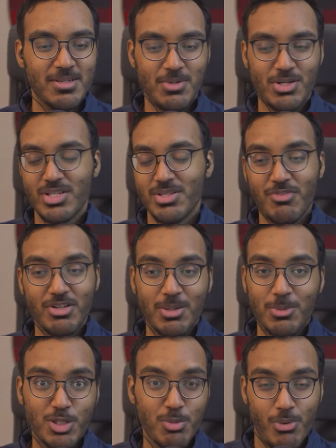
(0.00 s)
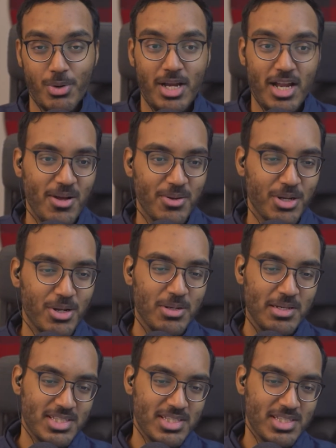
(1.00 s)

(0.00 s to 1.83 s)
I just feel like we should point it out, because